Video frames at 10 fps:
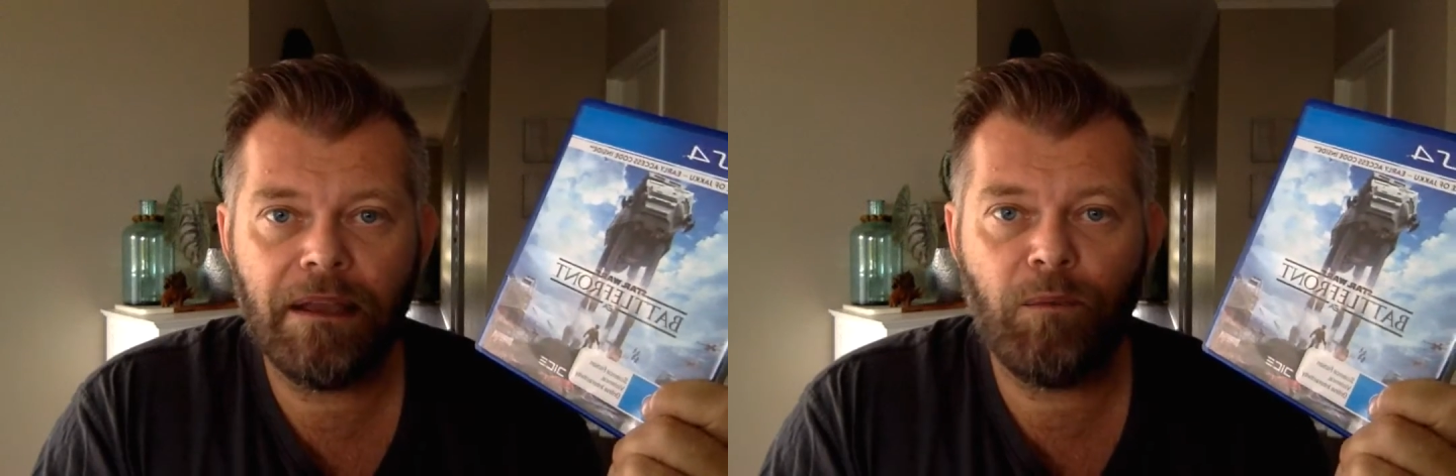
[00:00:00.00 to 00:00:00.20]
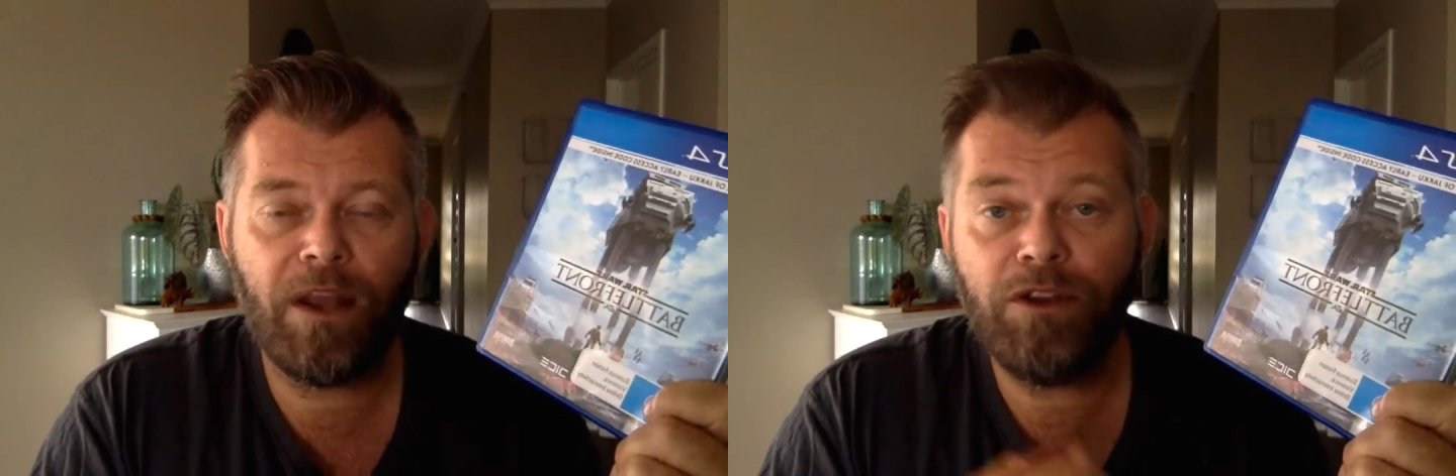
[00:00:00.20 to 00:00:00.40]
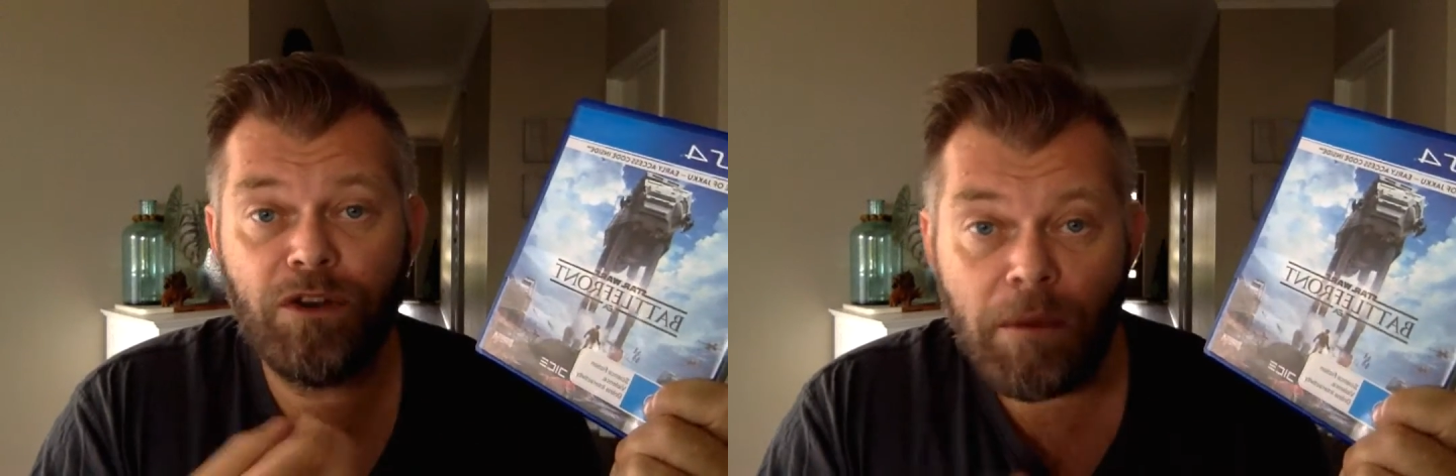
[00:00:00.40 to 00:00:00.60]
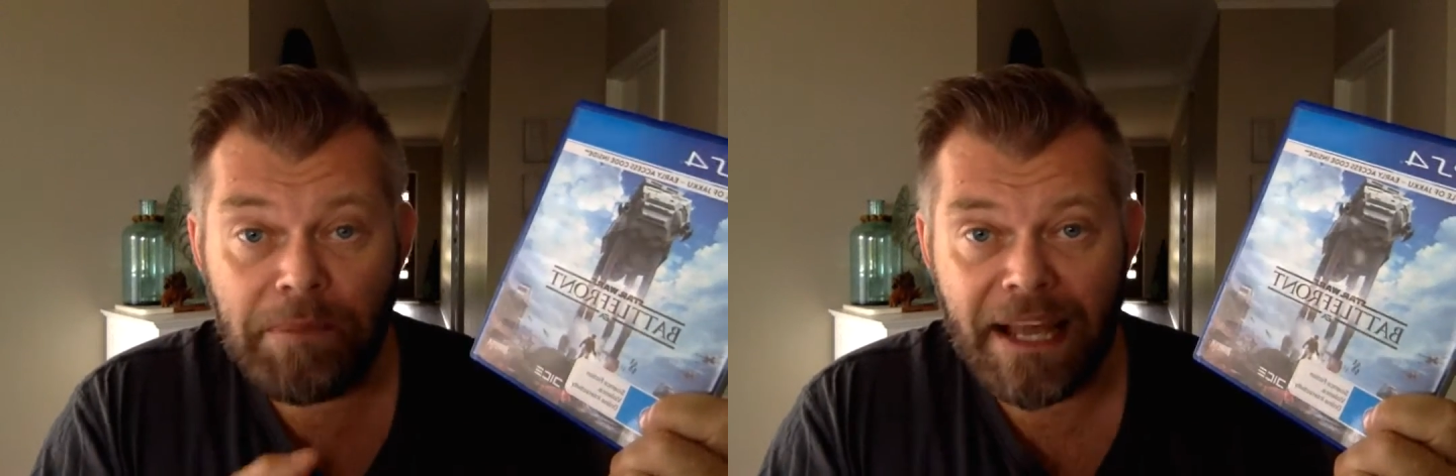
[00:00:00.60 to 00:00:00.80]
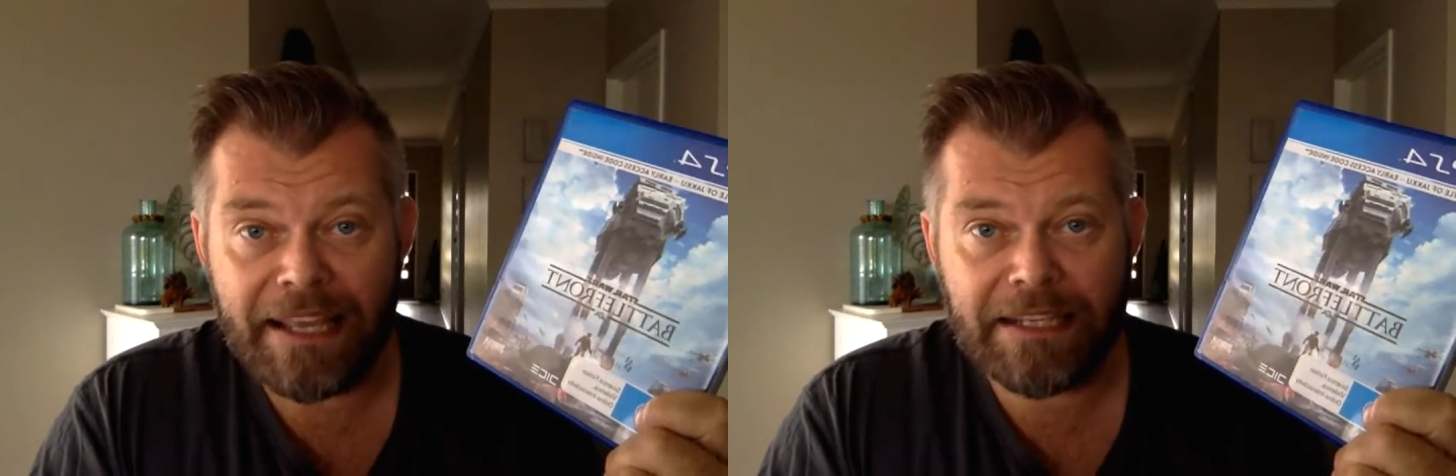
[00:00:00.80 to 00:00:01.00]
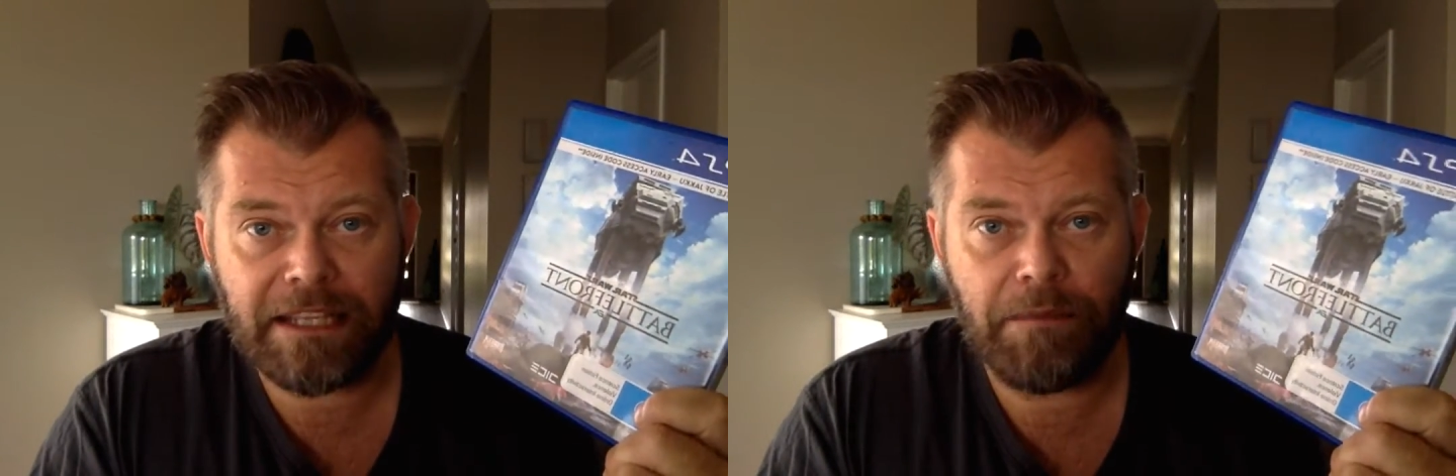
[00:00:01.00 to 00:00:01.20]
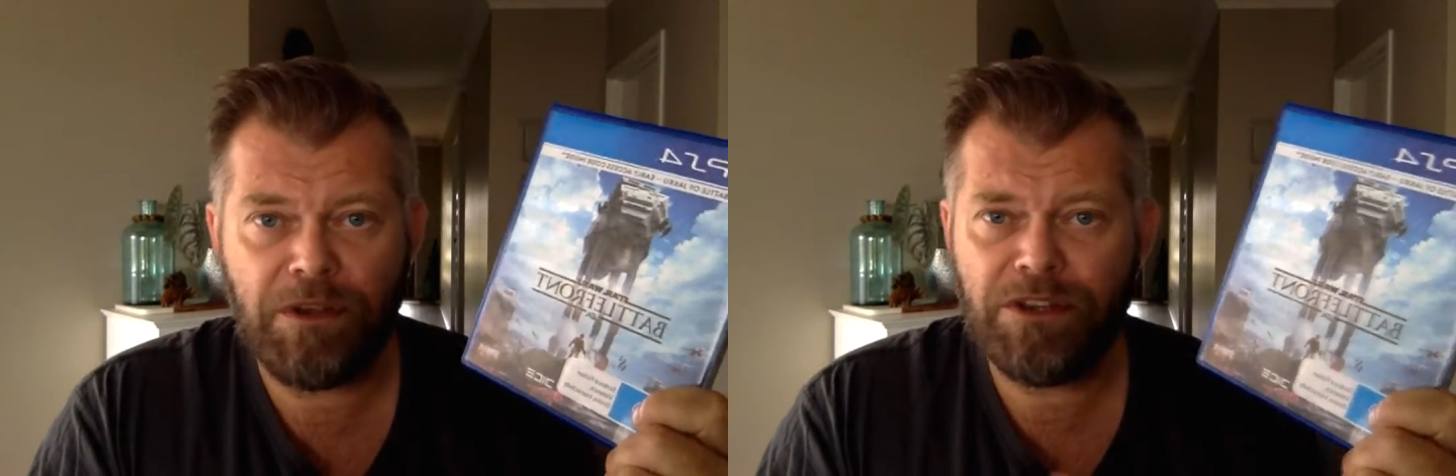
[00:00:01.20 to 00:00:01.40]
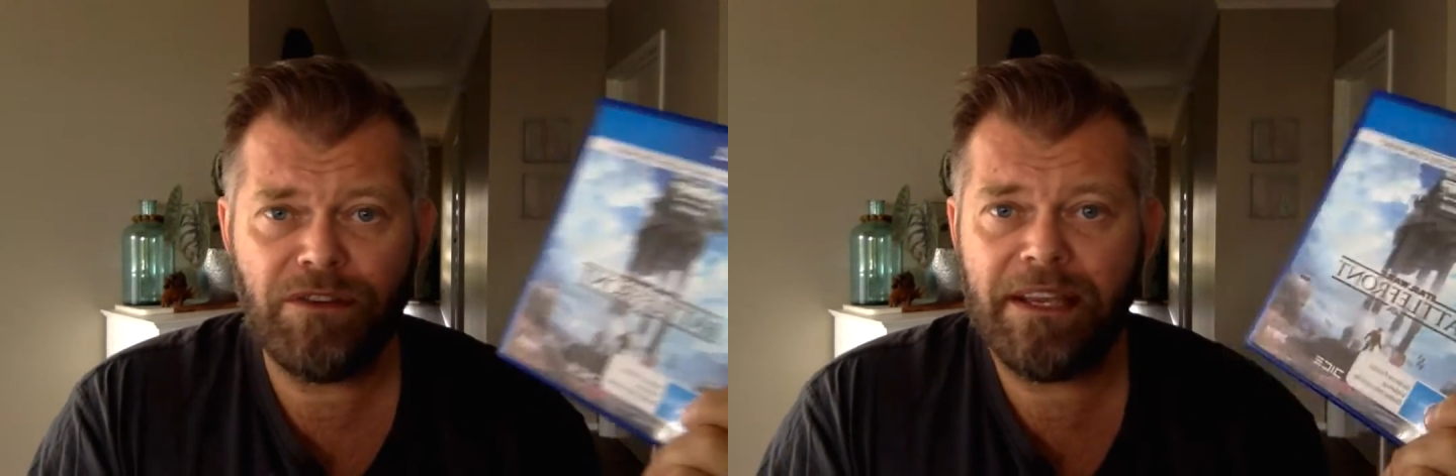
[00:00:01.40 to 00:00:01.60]
when you're not playing as them,
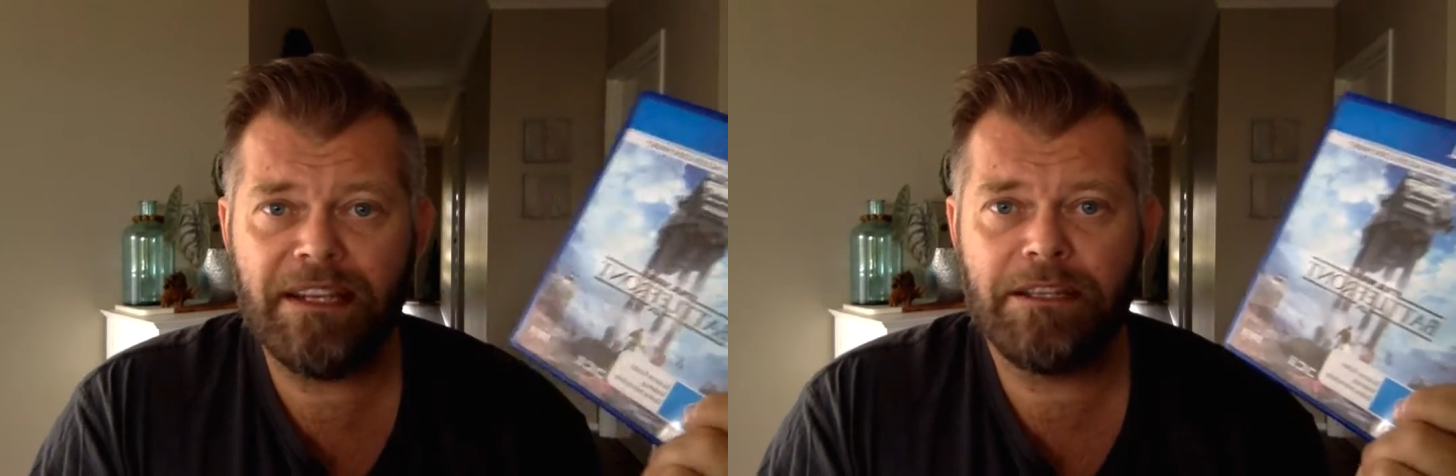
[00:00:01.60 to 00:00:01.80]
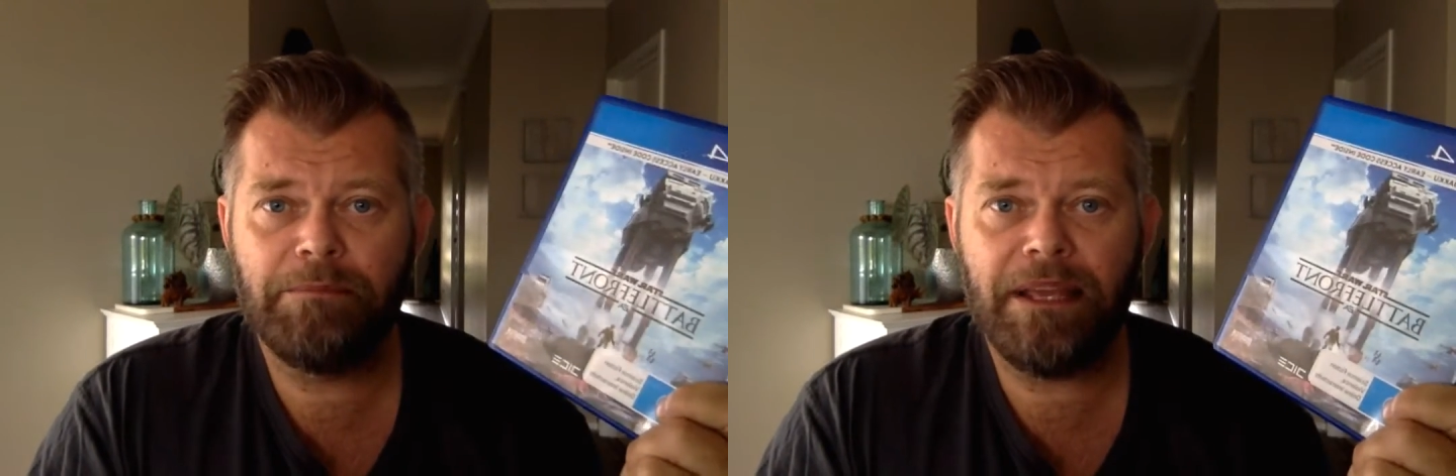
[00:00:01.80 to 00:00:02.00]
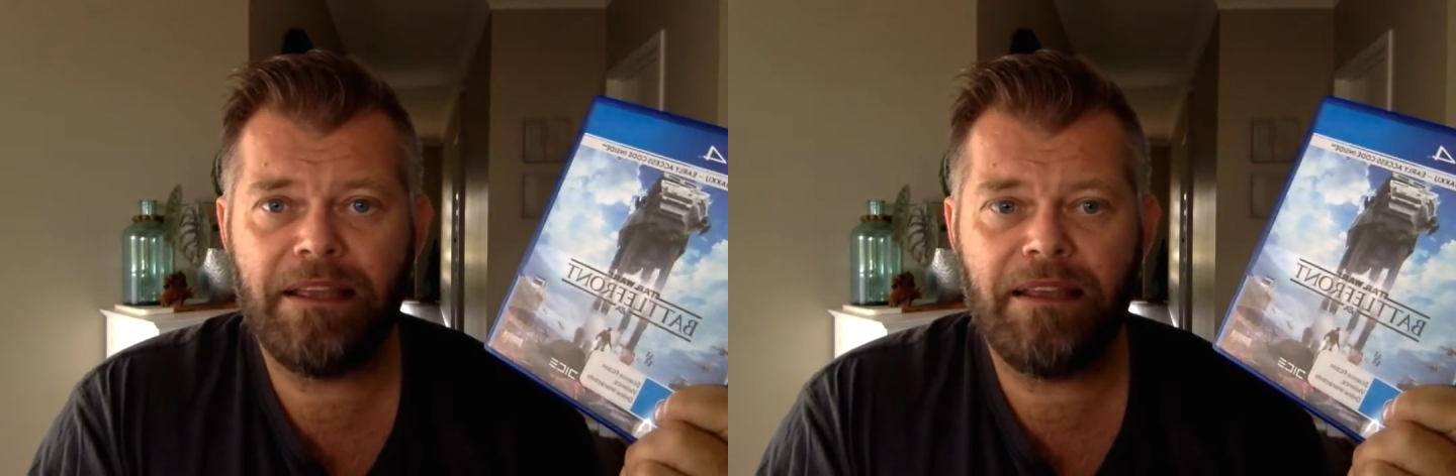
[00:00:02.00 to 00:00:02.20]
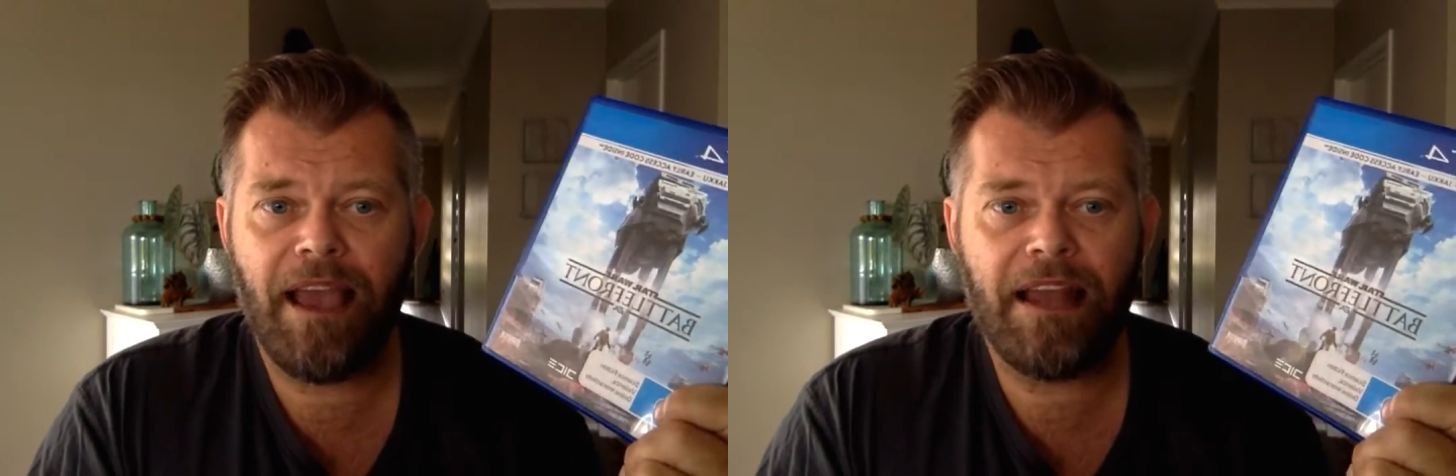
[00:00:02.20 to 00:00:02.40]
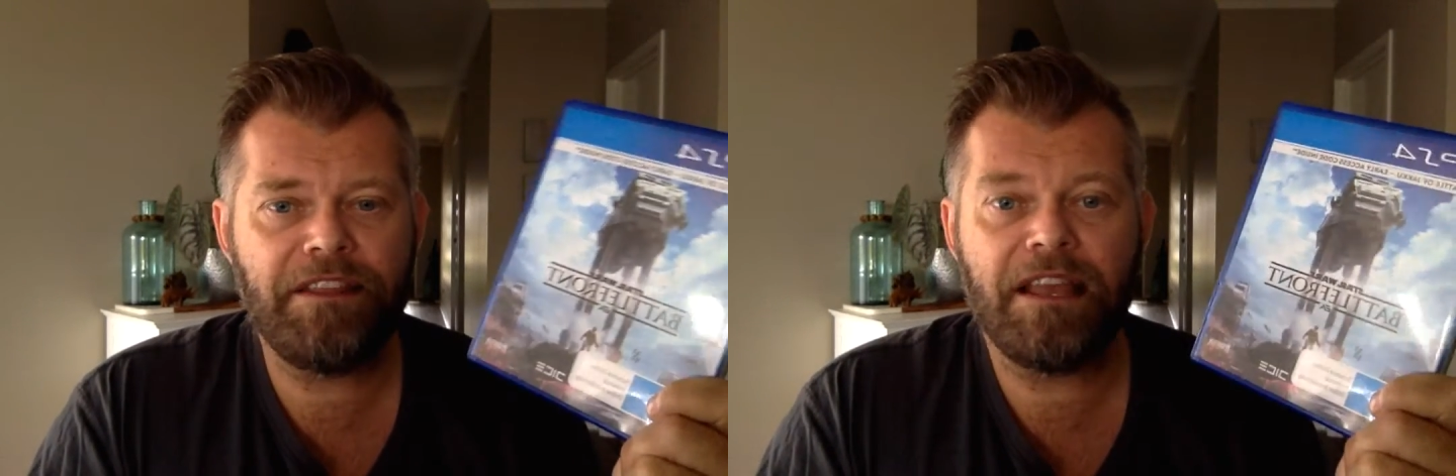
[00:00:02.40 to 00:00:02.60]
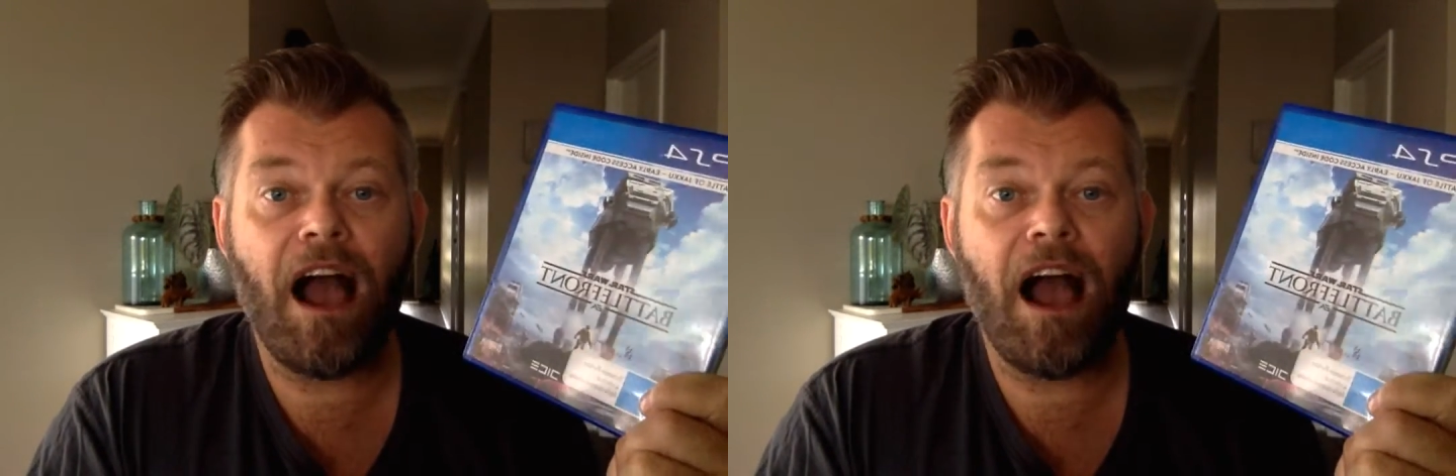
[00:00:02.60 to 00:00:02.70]
you don't get to be anything